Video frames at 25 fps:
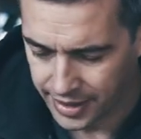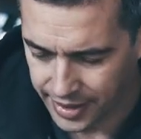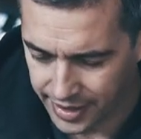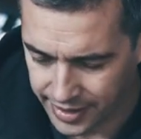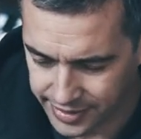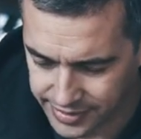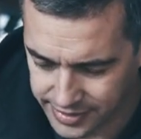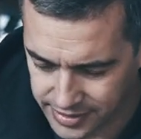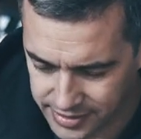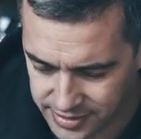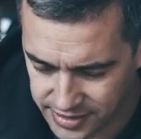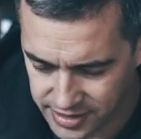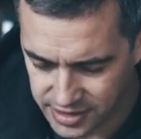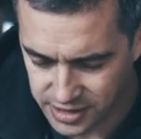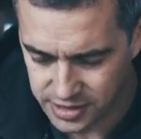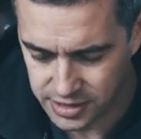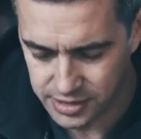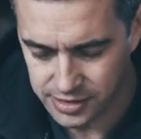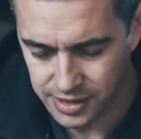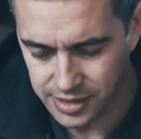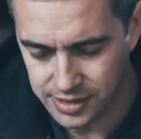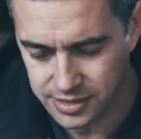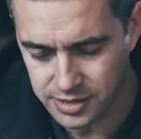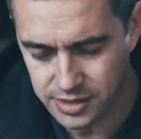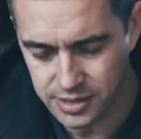and the
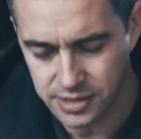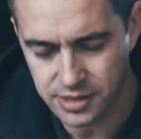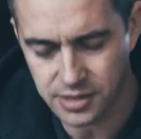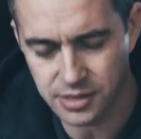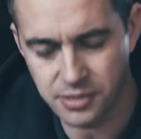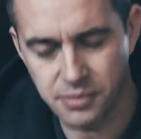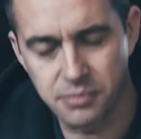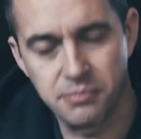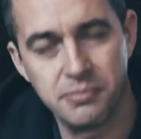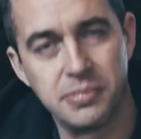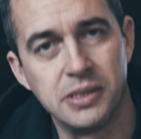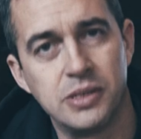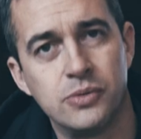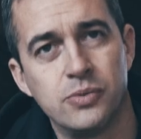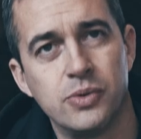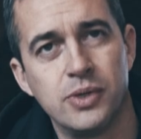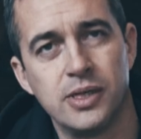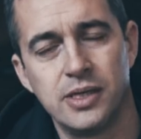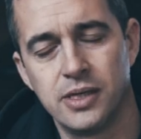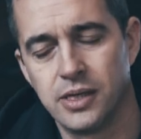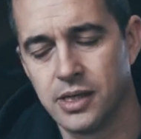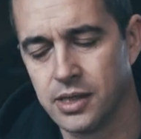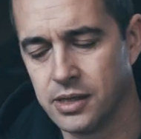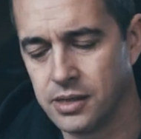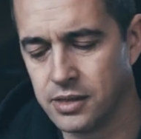distance
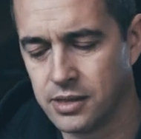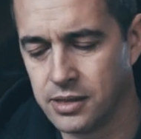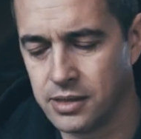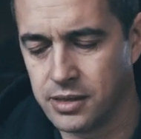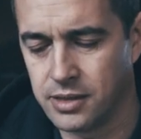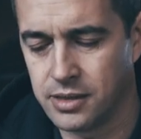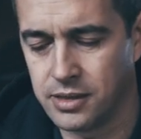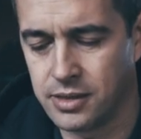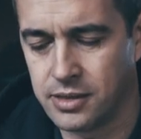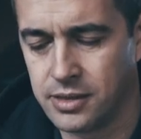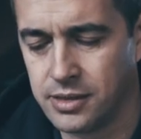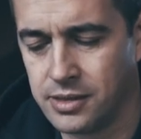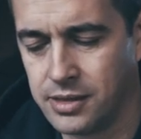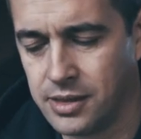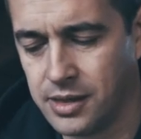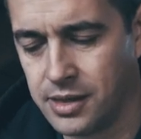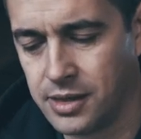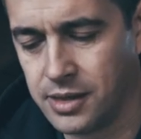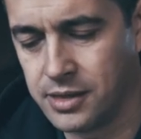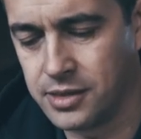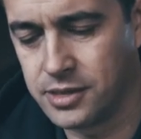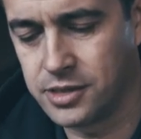between the